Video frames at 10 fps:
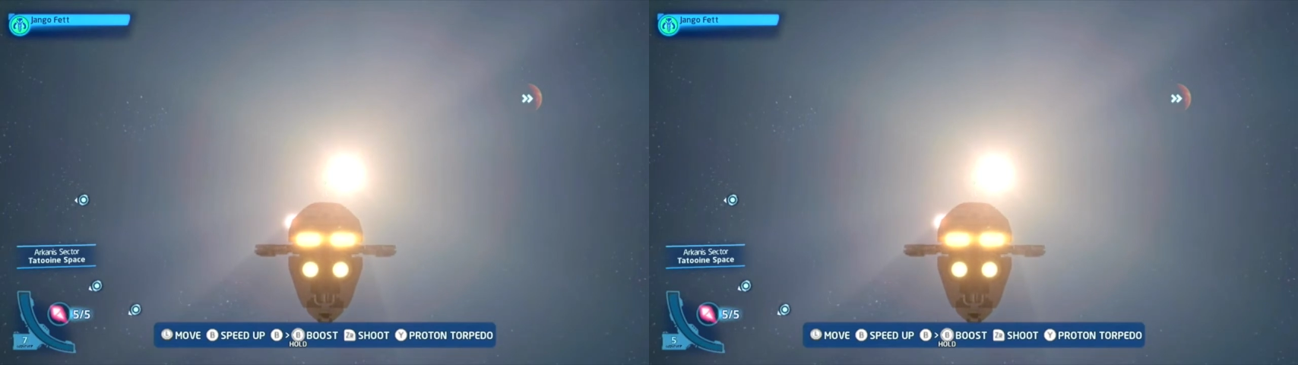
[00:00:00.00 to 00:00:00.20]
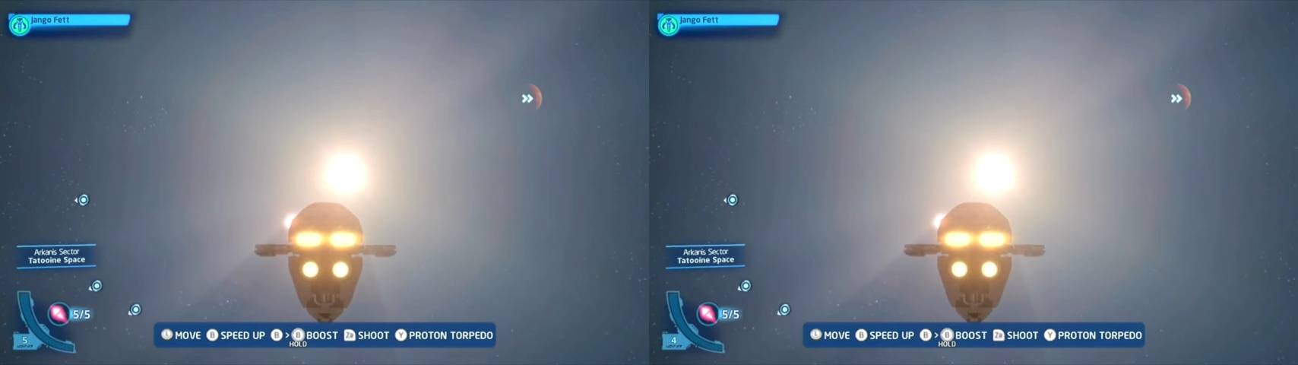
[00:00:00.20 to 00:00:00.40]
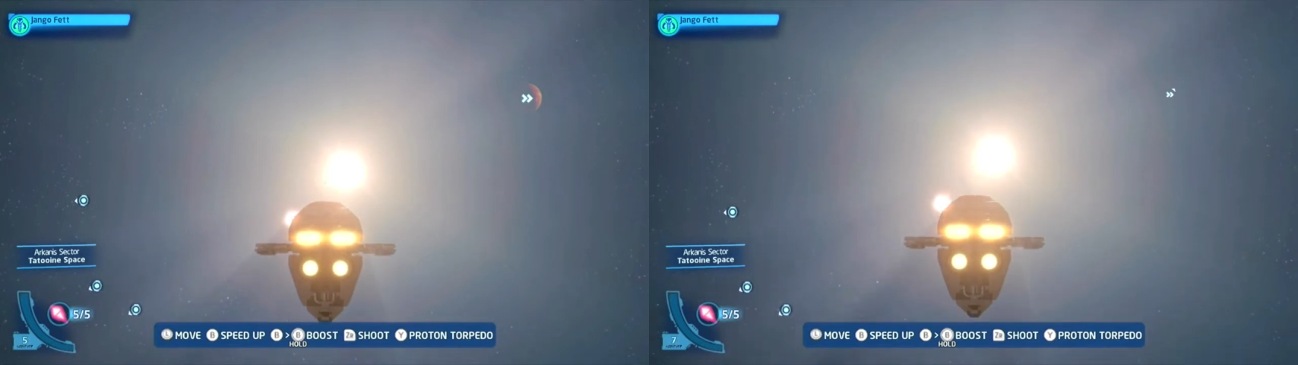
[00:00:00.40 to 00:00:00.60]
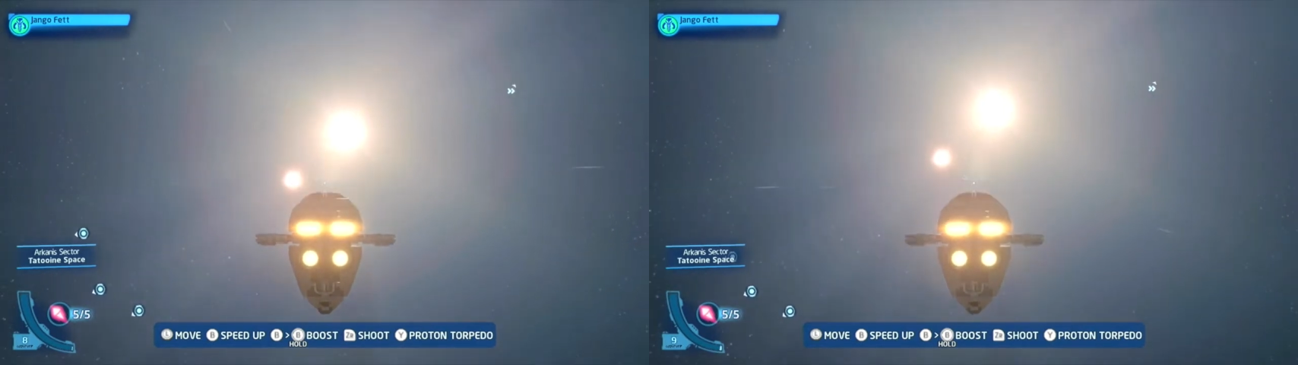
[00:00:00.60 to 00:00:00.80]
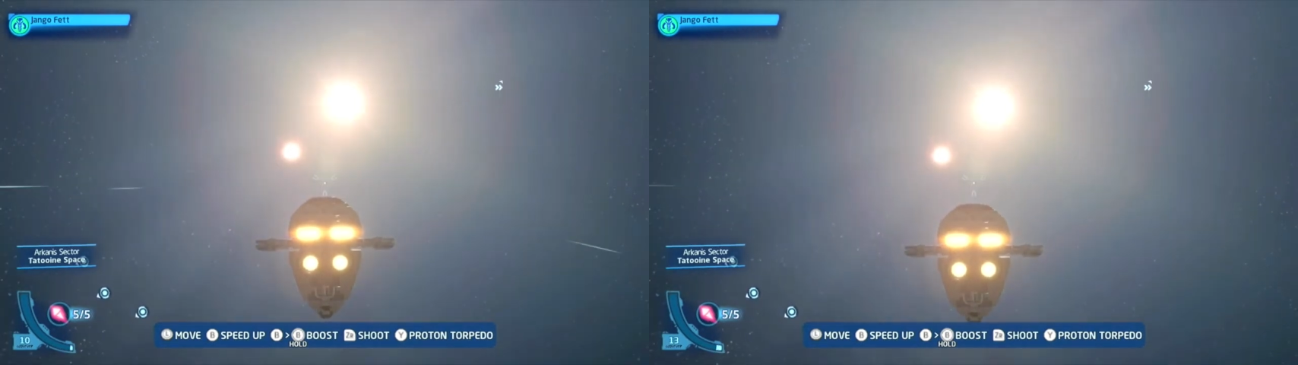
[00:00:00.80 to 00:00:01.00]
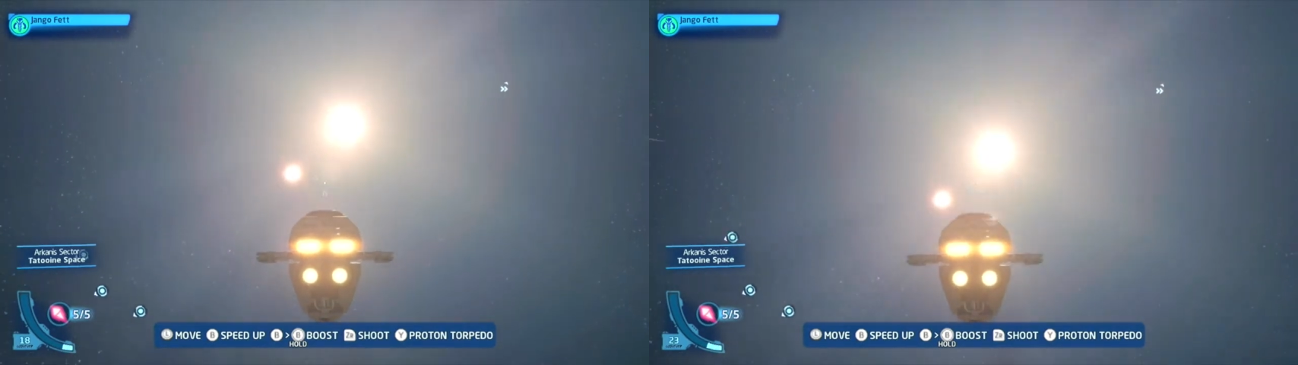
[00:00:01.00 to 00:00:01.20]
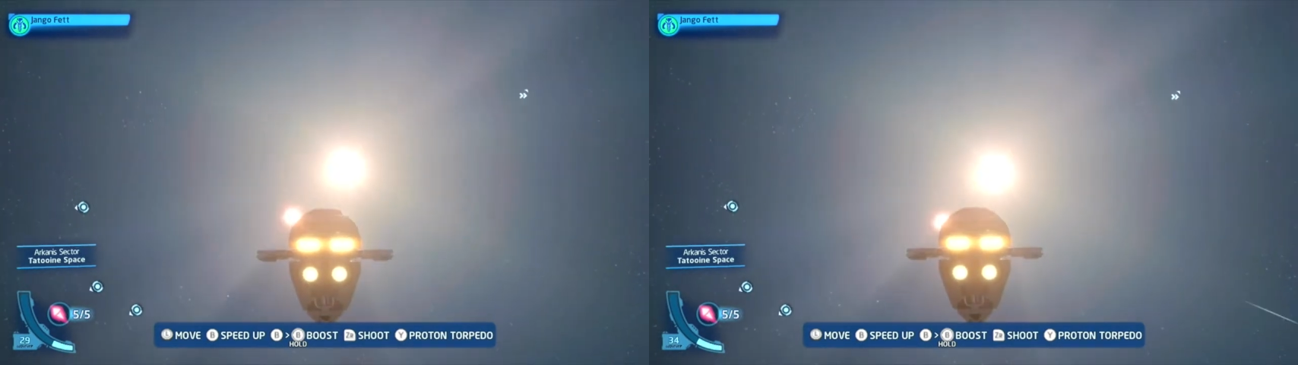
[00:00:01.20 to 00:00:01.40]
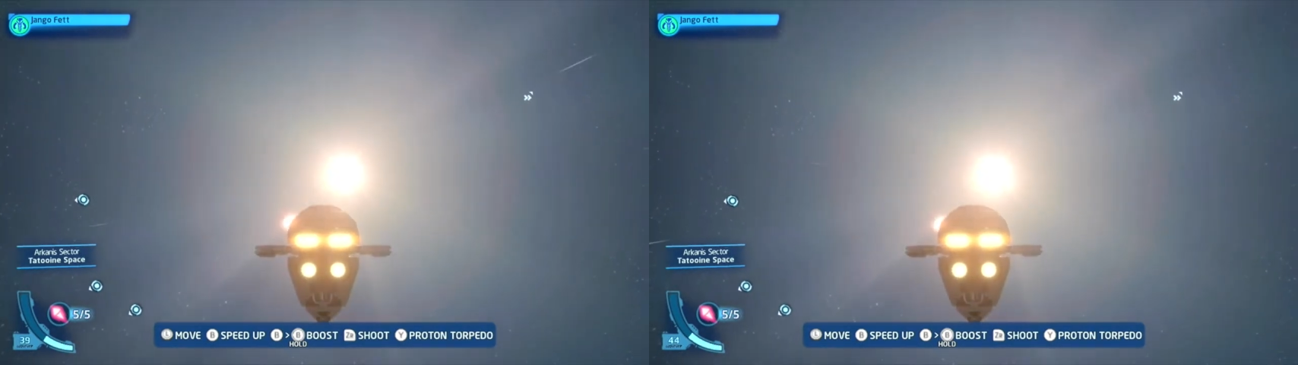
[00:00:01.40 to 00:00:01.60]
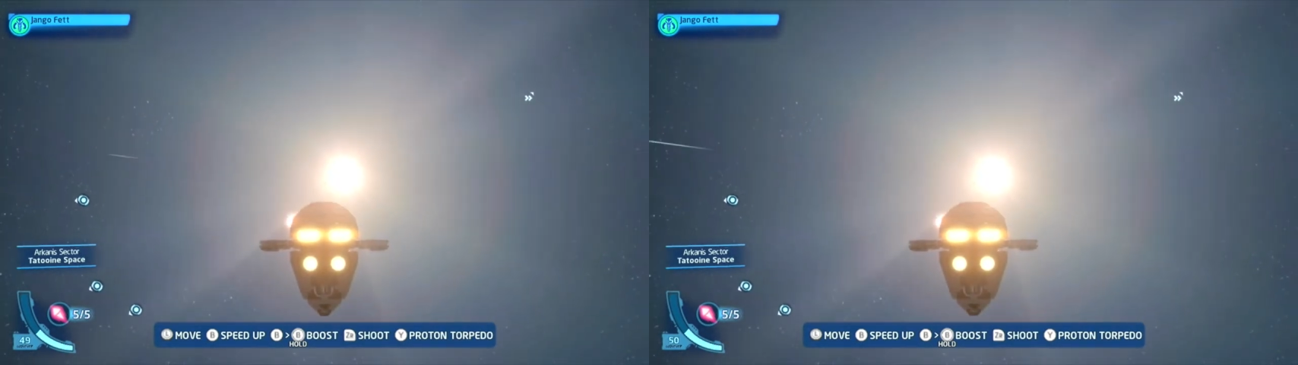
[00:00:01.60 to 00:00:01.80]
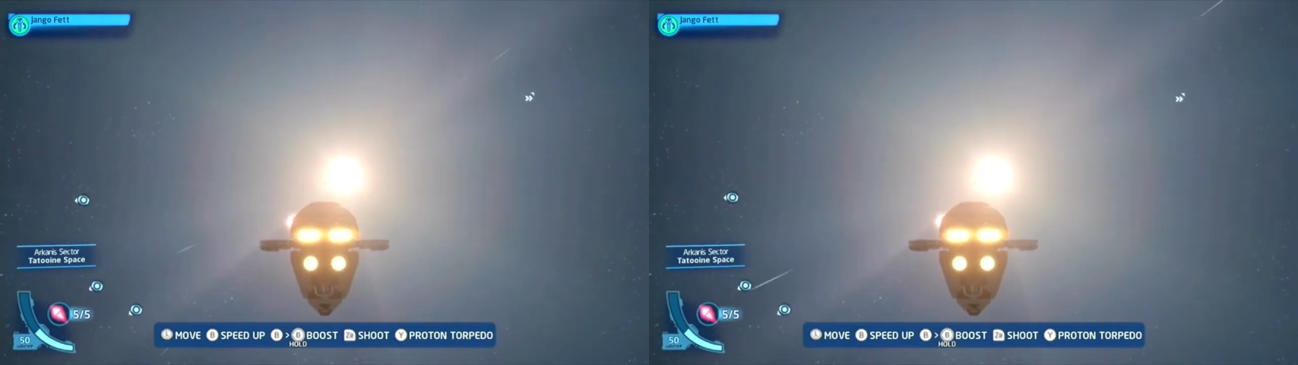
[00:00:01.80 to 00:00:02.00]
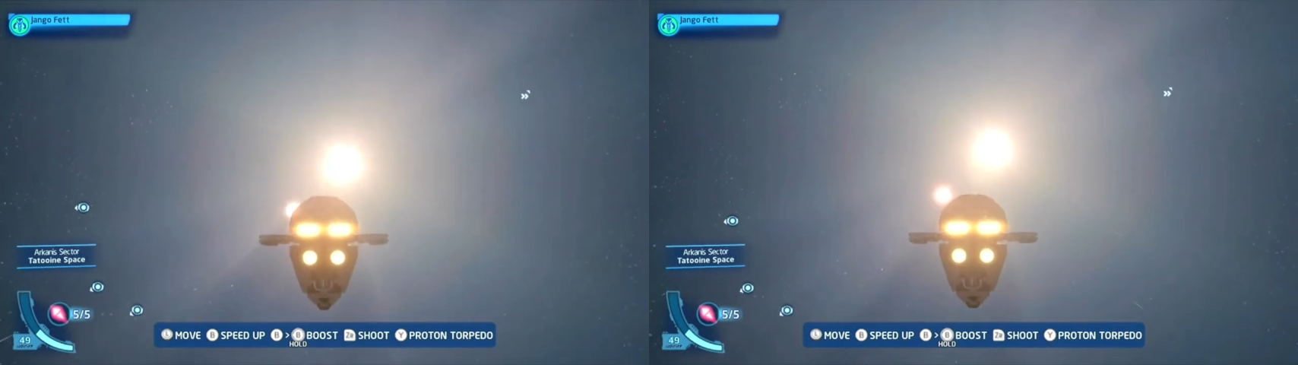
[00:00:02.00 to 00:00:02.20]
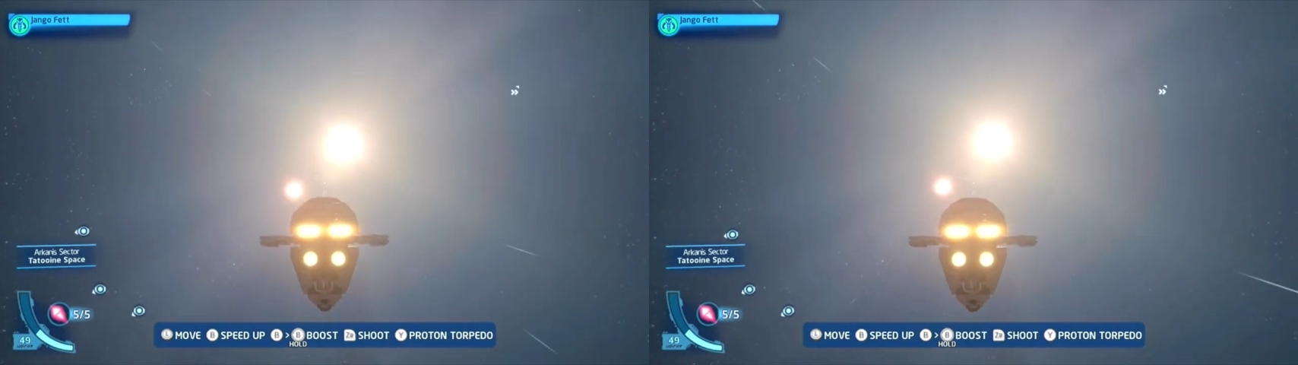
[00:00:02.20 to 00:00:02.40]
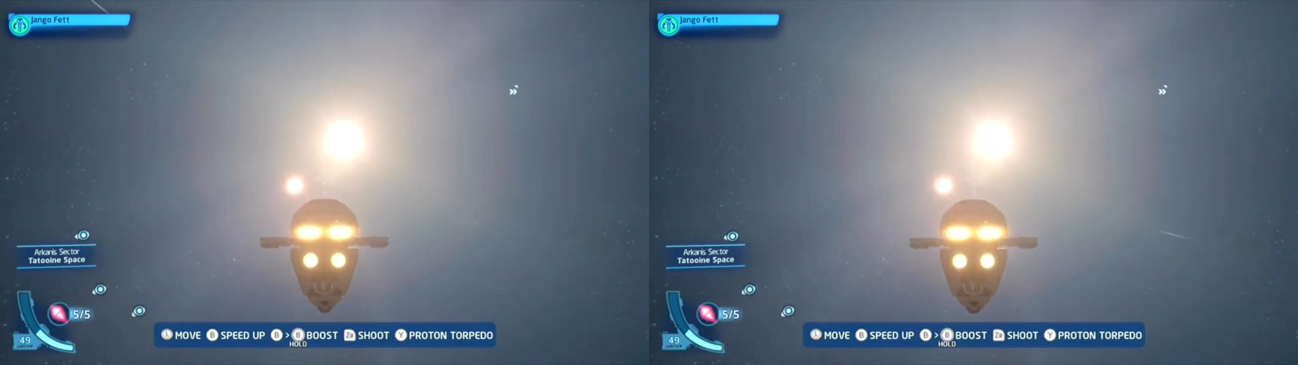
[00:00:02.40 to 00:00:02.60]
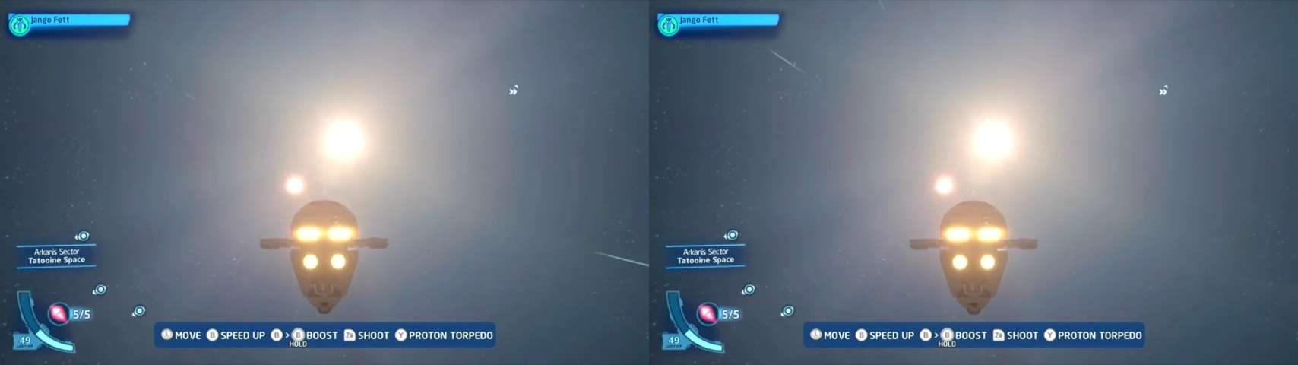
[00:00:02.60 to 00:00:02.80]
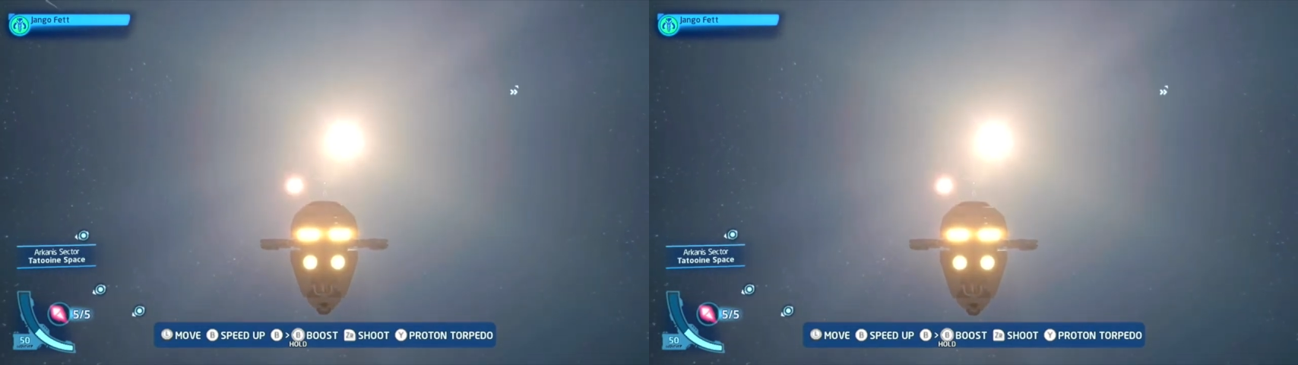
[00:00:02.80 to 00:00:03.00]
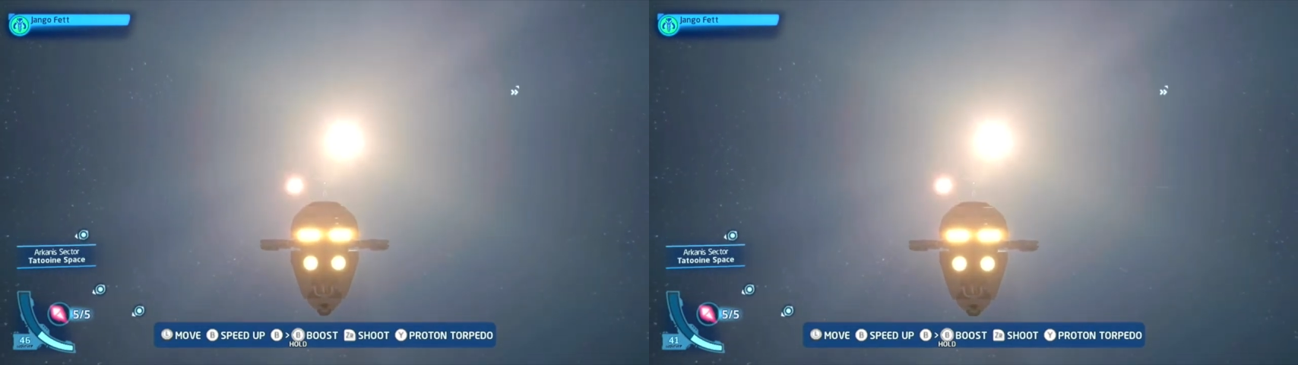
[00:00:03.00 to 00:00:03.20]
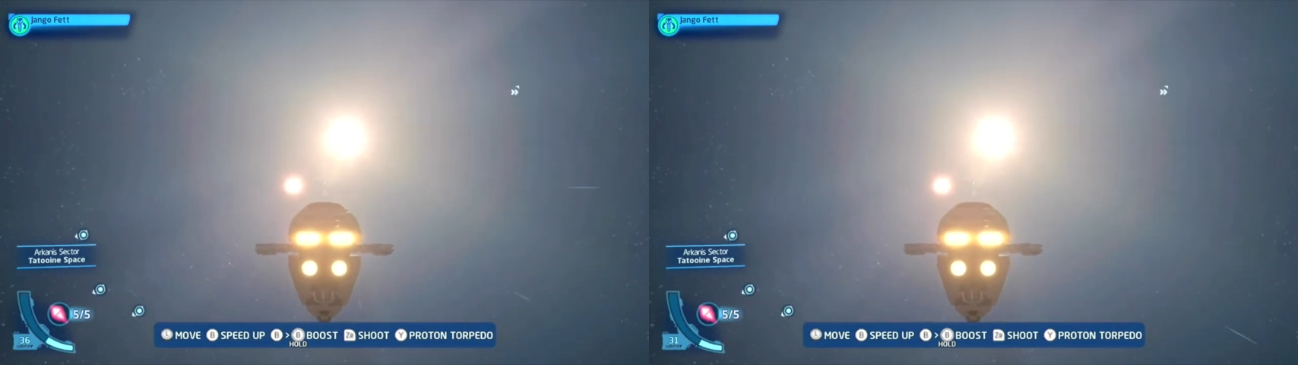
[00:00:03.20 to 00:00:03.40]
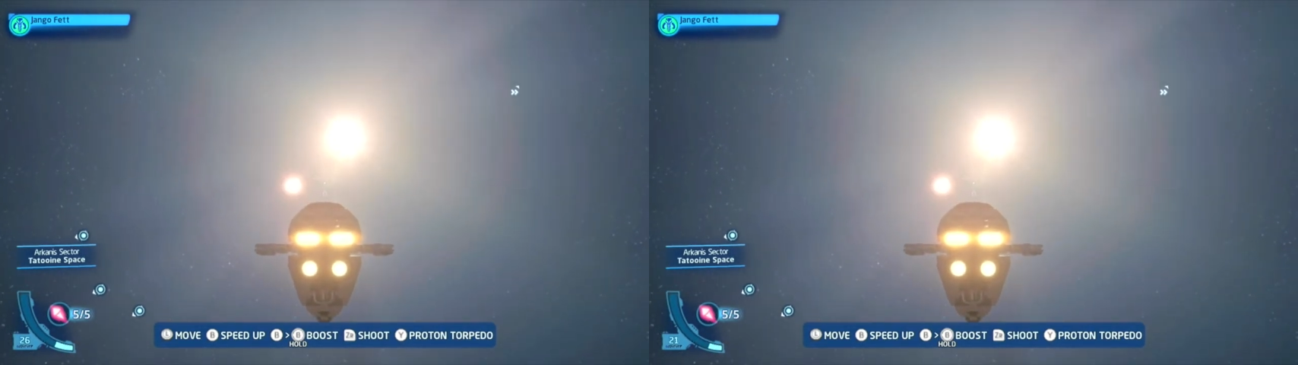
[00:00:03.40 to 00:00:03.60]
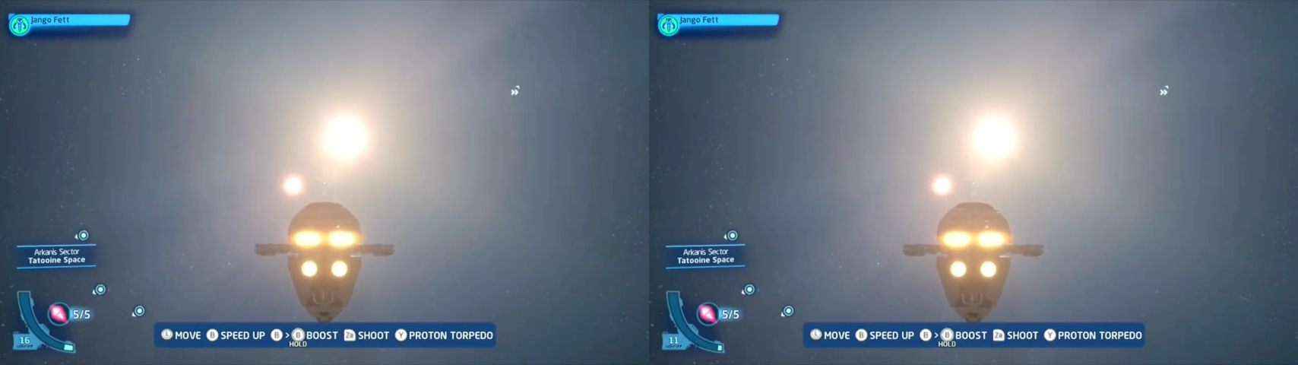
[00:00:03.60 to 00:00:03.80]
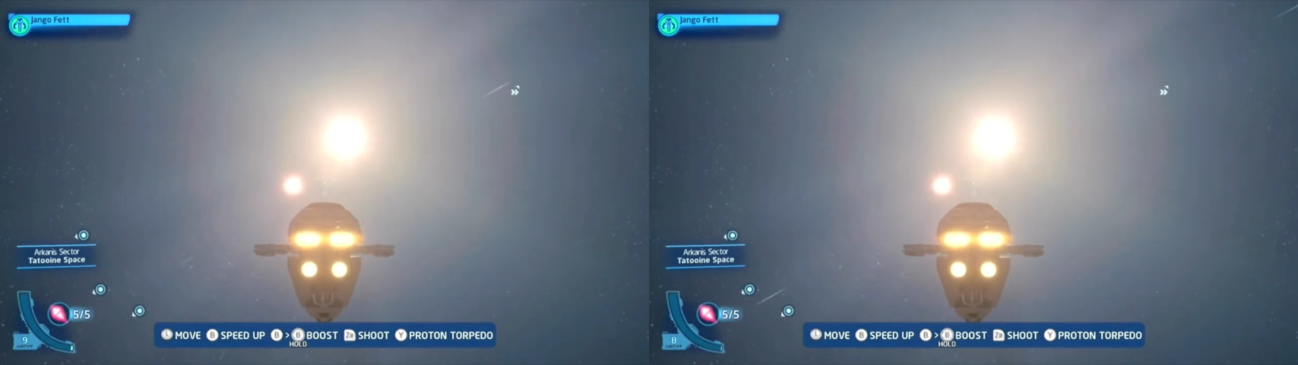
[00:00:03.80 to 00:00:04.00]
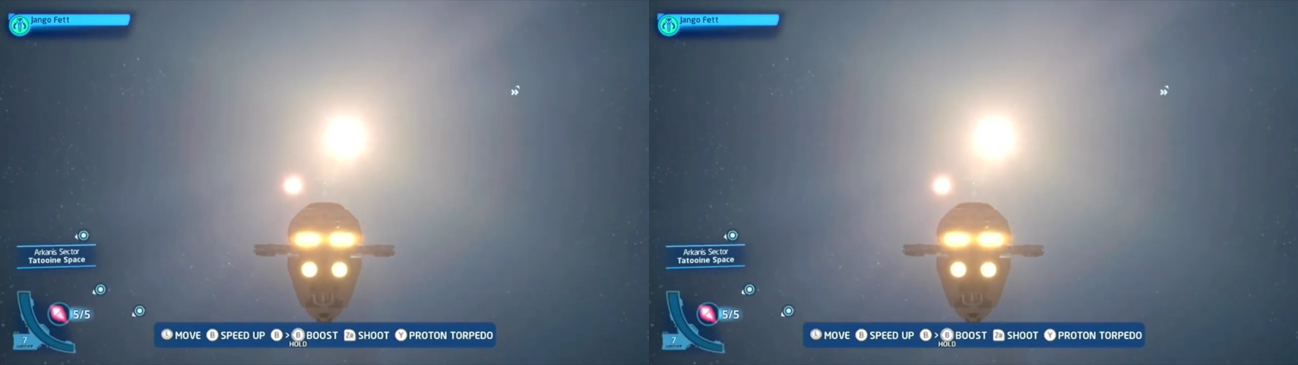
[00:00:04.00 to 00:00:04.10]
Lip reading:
(no speaker visible)